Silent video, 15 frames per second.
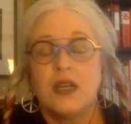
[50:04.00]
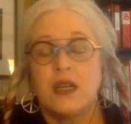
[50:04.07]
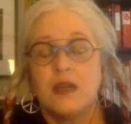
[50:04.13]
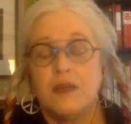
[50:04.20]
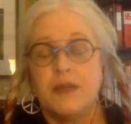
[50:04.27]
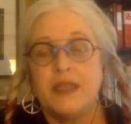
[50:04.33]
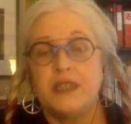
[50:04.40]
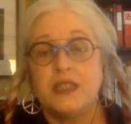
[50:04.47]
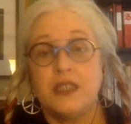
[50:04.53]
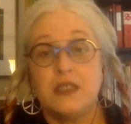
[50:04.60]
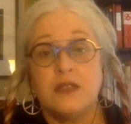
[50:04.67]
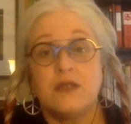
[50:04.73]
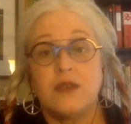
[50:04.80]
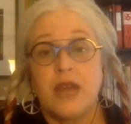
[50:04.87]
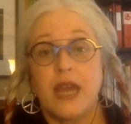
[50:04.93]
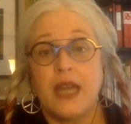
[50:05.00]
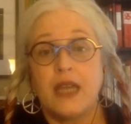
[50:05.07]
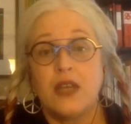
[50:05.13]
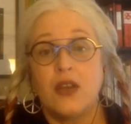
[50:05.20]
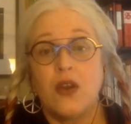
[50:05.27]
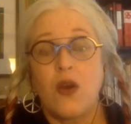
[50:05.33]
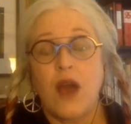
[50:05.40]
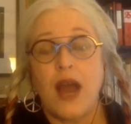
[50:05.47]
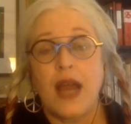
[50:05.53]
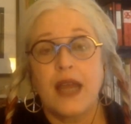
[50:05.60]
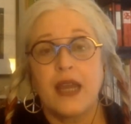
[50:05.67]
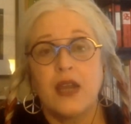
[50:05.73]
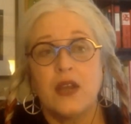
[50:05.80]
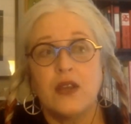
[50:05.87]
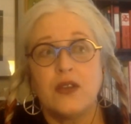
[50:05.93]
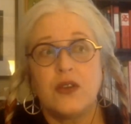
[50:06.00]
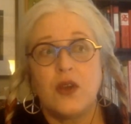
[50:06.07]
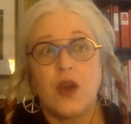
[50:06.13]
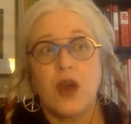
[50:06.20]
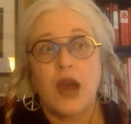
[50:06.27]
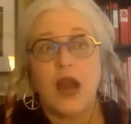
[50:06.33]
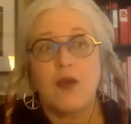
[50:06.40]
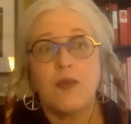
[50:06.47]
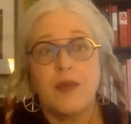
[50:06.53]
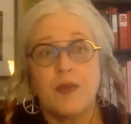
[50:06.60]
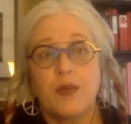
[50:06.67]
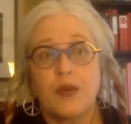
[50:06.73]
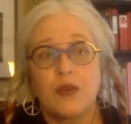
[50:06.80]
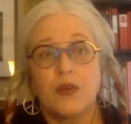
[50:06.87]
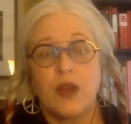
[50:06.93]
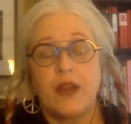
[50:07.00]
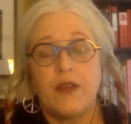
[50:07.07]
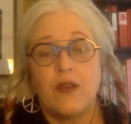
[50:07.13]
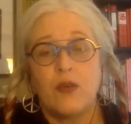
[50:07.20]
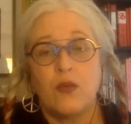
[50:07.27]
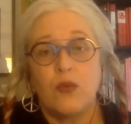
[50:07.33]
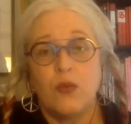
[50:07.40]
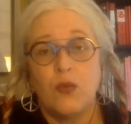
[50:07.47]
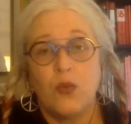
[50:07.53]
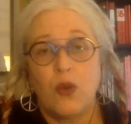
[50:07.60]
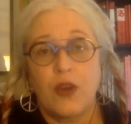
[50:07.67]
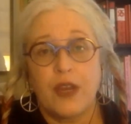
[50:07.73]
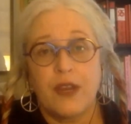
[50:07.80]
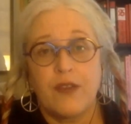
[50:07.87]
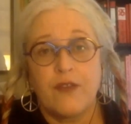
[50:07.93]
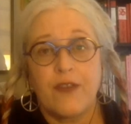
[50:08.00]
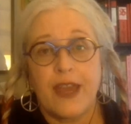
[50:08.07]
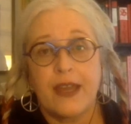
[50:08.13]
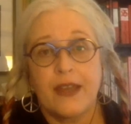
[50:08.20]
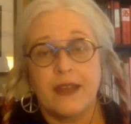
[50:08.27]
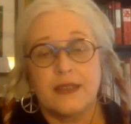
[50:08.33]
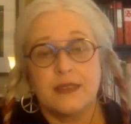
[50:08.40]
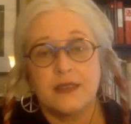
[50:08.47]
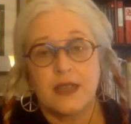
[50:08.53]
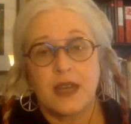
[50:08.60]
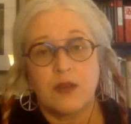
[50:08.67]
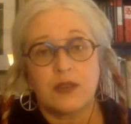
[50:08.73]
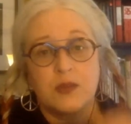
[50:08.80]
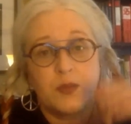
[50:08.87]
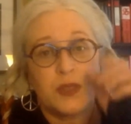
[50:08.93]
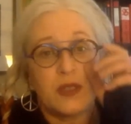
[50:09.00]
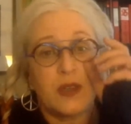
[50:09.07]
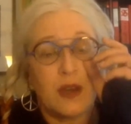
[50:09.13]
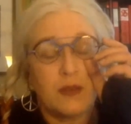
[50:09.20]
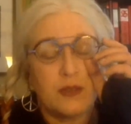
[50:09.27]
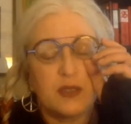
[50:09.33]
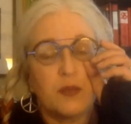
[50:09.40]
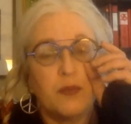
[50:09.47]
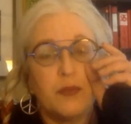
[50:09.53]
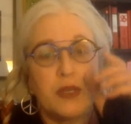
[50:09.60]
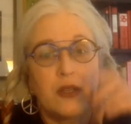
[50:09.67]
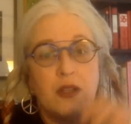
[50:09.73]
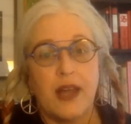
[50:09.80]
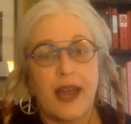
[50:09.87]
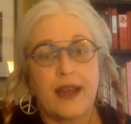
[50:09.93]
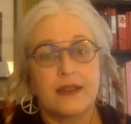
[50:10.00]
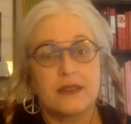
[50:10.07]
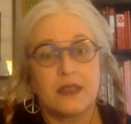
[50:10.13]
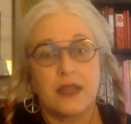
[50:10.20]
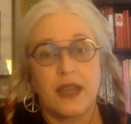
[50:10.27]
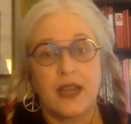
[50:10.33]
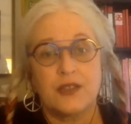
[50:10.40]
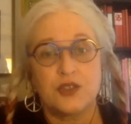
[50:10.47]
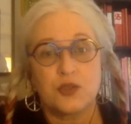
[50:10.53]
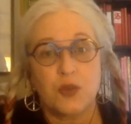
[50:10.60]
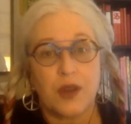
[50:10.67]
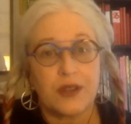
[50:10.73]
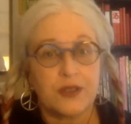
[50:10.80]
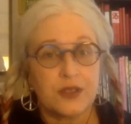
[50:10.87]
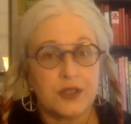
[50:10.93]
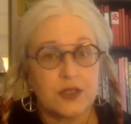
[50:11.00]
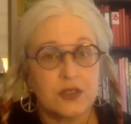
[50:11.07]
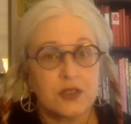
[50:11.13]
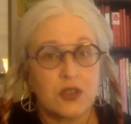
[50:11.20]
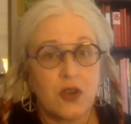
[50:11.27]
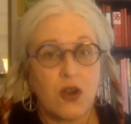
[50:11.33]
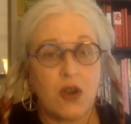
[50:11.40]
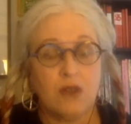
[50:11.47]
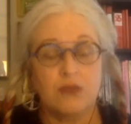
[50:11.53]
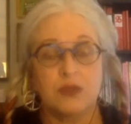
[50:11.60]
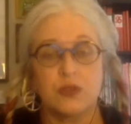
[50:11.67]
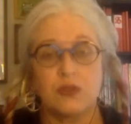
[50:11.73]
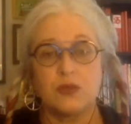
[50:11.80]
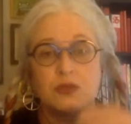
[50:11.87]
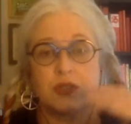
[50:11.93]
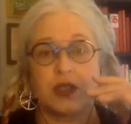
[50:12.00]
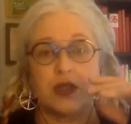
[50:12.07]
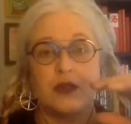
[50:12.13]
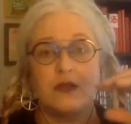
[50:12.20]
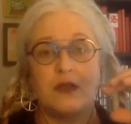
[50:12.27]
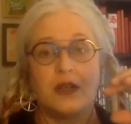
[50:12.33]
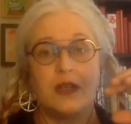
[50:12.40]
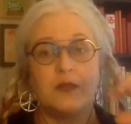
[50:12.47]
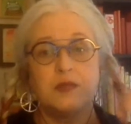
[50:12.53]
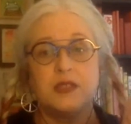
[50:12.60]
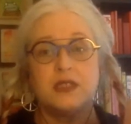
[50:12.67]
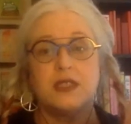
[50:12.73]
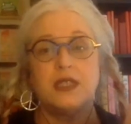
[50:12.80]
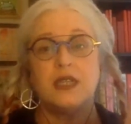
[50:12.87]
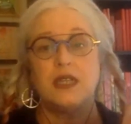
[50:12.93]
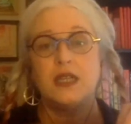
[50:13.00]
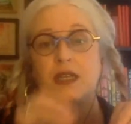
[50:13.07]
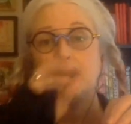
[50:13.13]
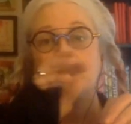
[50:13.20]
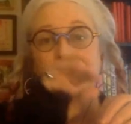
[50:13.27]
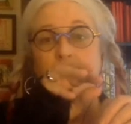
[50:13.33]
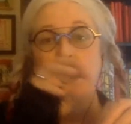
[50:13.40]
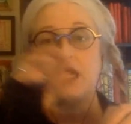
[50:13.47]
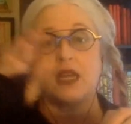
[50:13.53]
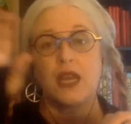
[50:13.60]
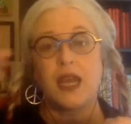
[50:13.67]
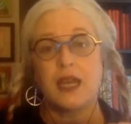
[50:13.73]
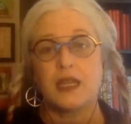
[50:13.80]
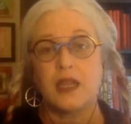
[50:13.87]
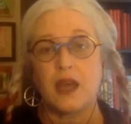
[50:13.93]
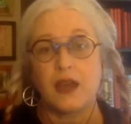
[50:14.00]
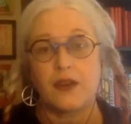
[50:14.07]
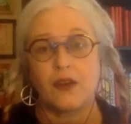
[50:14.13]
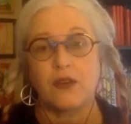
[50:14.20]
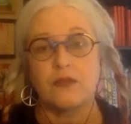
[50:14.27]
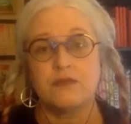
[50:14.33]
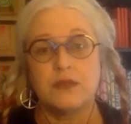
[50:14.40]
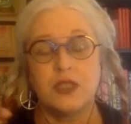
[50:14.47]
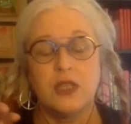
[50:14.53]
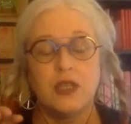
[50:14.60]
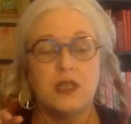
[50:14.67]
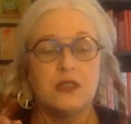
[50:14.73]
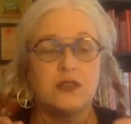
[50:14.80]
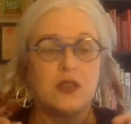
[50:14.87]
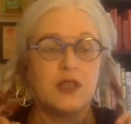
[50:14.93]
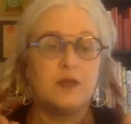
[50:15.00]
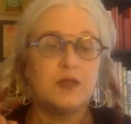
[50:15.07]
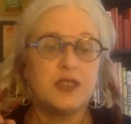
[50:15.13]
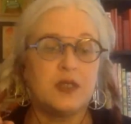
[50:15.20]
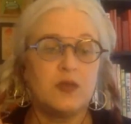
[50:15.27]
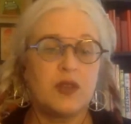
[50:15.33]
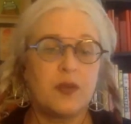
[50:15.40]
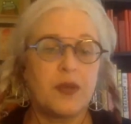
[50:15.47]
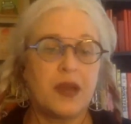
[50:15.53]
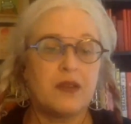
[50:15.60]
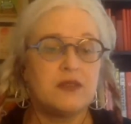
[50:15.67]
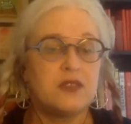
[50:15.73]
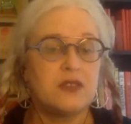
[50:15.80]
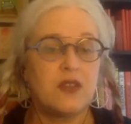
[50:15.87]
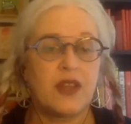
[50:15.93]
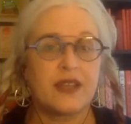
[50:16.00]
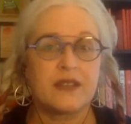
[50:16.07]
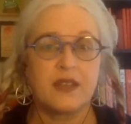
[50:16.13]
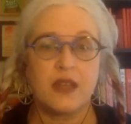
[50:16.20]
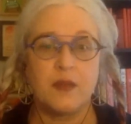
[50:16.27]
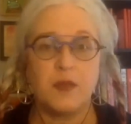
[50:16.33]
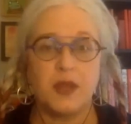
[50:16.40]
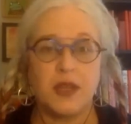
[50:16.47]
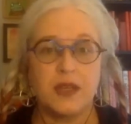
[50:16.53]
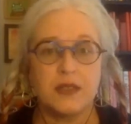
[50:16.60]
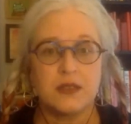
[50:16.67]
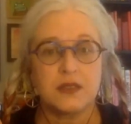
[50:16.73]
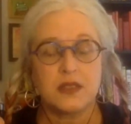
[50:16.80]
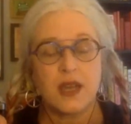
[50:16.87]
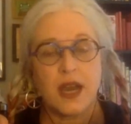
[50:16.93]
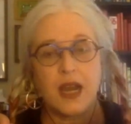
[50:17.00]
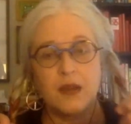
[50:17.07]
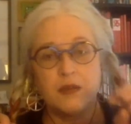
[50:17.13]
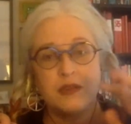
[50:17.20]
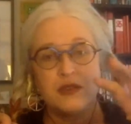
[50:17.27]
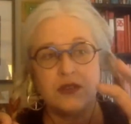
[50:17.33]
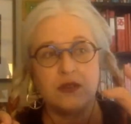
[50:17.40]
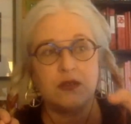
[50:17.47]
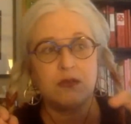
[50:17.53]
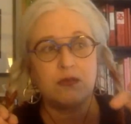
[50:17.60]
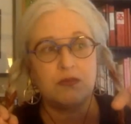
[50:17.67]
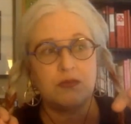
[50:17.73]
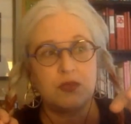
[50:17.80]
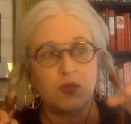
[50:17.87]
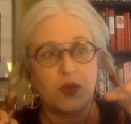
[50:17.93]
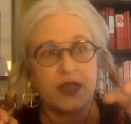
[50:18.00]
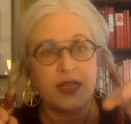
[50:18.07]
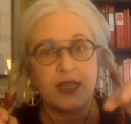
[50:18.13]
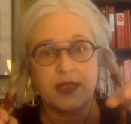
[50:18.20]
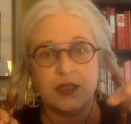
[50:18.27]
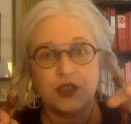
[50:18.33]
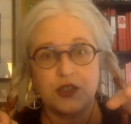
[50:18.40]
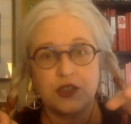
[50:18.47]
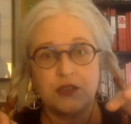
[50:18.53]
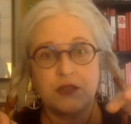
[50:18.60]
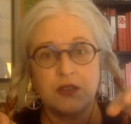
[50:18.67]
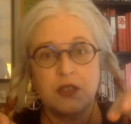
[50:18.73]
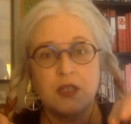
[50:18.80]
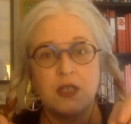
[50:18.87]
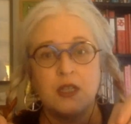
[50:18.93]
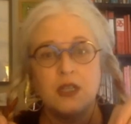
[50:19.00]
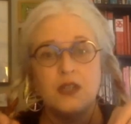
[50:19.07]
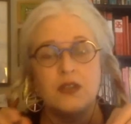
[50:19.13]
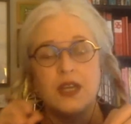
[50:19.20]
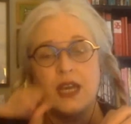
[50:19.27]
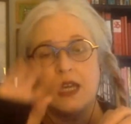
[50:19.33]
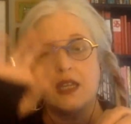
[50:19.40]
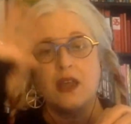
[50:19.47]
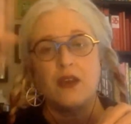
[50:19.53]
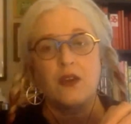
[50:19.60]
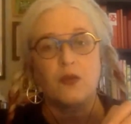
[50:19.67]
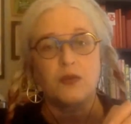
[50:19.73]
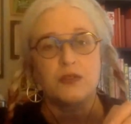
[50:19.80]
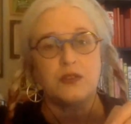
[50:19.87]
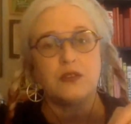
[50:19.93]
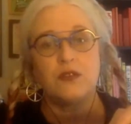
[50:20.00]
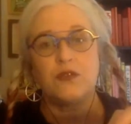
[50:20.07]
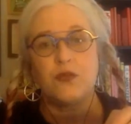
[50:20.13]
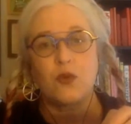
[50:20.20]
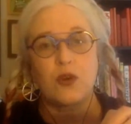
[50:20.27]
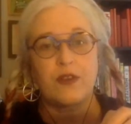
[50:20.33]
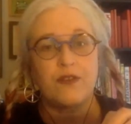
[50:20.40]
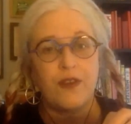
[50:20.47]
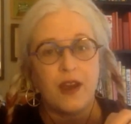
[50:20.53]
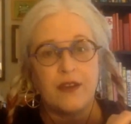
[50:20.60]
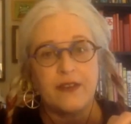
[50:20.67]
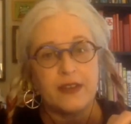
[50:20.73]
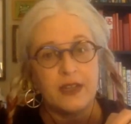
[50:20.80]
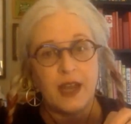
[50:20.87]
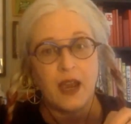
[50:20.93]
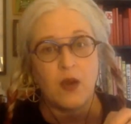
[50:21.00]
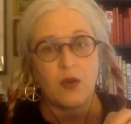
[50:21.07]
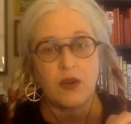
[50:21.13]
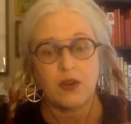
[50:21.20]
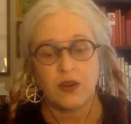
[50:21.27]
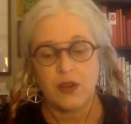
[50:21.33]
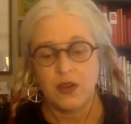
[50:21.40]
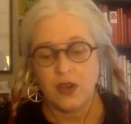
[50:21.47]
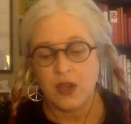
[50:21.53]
Me too. And I remember working Vegas, and I was the middle act at Catch a Rising Star. So there was a MC, me, and a headliner. So MC would come out and do like 10 minutes. I would do 20-ish. The headliner would do 45 an hour.